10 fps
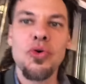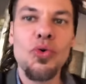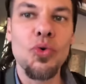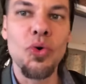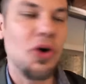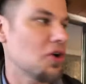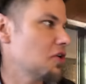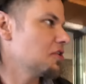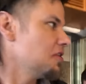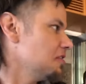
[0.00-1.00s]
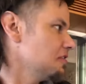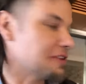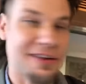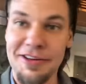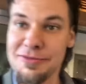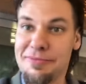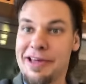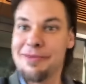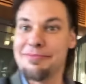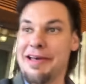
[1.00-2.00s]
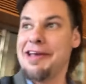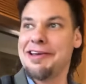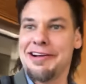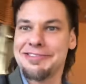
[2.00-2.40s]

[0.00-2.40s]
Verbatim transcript: Whew. Look like I just met a man